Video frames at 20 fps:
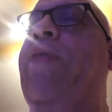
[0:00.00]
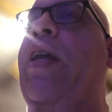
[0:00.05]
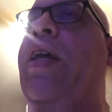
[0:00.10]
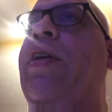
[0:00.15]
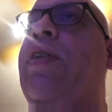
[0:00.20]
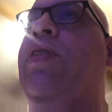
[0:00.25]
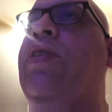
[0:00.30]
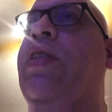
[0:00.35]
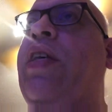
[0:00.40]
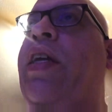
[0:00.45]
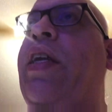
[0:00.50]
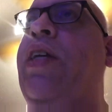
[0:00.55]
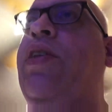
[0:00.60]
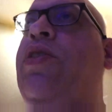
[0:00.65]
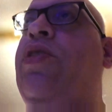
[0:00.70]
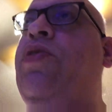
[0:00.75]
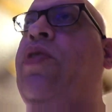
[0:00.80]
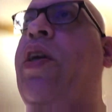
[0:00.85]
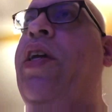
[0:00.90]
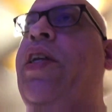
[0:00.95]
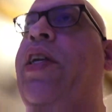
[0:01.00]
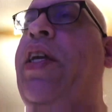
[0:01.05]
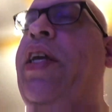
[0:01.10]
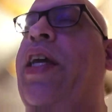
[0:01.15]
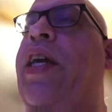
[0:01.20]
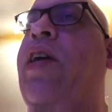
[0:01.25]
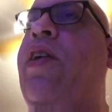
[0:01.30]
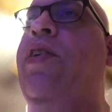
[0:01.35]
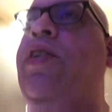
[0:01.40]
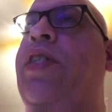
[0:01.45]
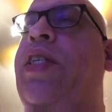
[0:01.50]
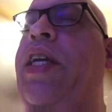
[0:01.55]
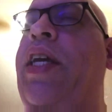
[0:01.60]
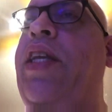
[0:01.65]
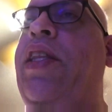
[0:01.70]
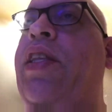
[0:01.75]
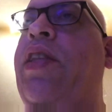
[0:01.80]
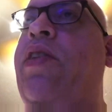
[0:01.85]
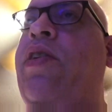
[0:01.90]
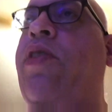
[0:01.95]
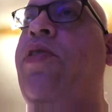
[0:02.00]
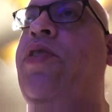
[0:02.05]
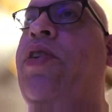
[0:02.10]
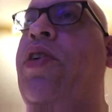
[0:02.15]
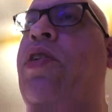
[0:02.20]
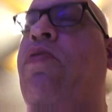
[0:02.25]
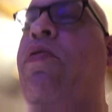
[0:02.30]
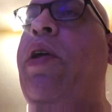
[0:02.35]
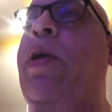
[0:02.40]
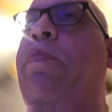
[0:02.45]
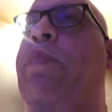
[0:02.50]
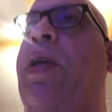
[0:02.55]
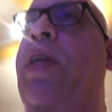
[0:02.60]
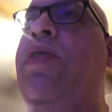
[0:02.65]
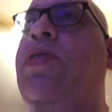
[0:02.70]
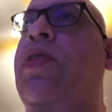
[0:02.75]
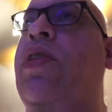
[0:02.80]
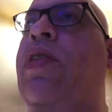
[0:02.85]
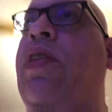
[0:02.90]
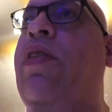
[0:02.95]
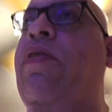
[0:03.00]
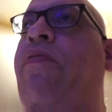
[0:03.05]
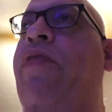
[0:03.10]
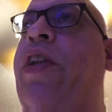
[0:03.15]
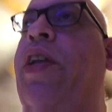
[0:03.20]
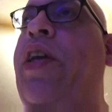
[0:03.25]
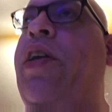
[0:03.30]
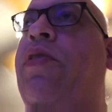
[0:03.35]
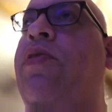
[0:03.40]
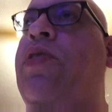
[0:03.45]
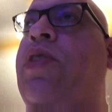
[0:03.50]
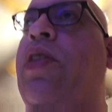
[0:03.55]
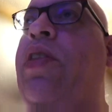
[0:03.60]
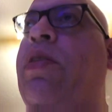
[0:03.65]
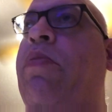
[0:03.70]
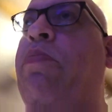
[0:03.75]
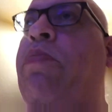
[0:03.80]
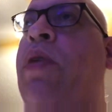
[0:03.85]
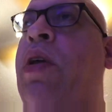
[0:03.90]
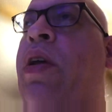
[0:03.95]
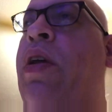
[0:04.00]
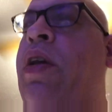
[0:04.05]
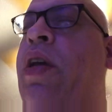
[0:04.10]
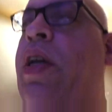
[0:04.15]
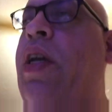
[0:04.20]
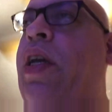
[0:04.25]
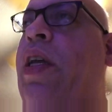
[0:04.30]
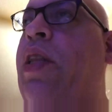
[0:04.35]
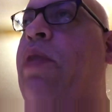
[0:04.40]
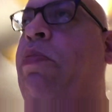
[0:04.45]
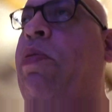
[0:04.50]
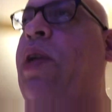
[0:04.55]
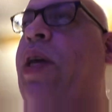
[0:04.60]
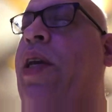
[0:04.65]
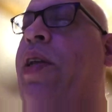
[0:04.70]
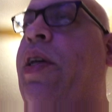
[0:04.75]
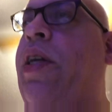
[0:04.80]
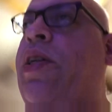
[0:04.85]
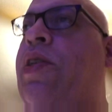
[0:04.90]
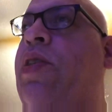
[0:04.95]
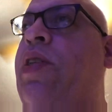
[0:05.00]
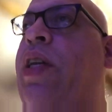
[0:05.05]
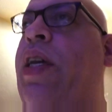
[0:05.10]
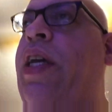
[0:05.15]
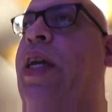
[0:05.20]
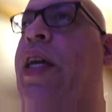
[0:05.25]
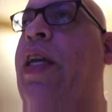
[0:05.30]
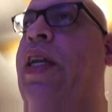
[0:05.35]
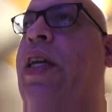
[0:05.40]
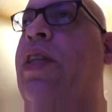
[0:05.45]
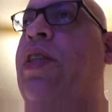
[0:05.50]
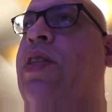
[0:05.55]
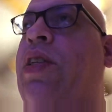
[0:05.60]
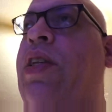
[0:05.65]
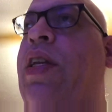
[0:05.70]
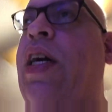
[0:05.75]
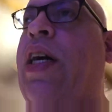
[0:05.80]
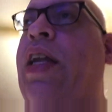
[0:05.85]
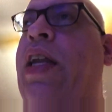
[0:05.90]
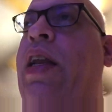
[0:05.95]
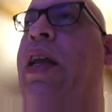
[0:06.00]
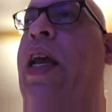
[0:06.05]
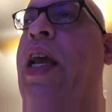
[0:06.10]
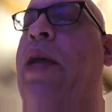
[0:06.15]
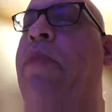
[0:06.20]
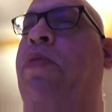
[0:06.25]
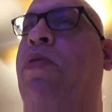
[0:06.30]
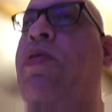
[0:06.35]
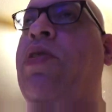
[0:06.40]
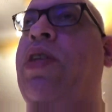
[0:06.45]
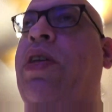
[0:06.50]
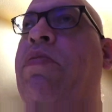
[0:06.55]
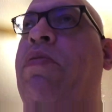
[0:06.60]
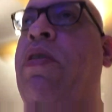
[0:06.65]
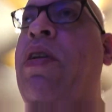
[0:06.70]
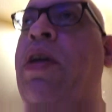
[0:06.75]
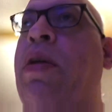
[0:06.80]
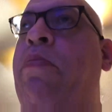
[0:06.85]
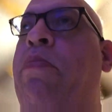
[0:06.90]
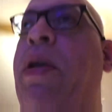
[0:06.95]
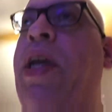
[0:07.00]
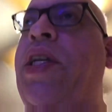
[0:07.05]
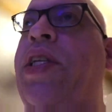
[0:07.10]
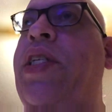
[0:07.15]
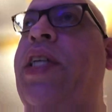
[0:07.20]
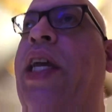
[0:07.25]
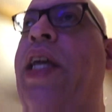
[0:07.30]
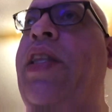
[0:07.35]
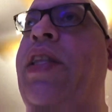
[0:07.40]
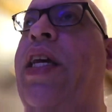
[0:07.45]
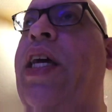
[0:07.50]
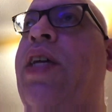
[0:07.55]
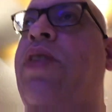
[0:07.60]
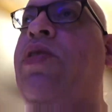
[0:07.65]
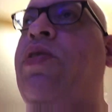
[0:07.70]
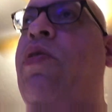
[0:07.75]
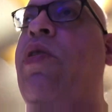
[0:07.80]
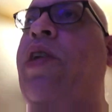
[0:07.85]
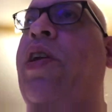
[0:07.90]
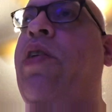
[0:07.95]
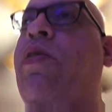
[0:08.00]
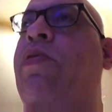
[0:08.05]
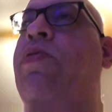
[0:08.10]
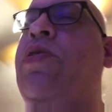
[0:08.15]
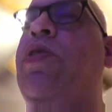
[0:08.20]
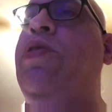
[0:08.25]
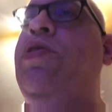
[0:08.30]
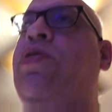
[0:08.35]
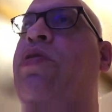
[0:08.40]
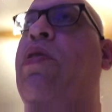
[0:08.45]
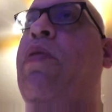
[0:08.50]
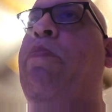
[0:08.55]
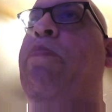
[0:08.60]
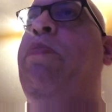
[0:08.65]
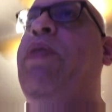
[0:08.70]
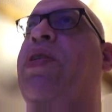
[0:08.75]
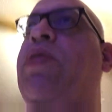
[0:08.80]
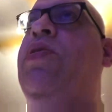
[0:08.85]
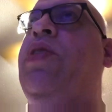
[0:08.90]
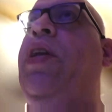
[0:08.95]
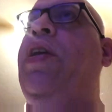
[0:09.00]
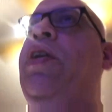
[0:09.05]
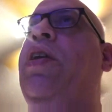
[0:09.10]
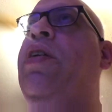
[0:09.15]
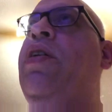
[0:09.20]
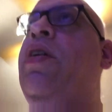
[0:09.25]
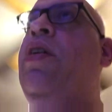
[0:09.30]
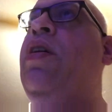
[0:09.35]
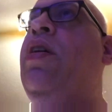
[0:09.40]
is that it's trying to guarantee that there's no repeats in videos in the playlist, and it's not able to maintain that, so it goes into a busy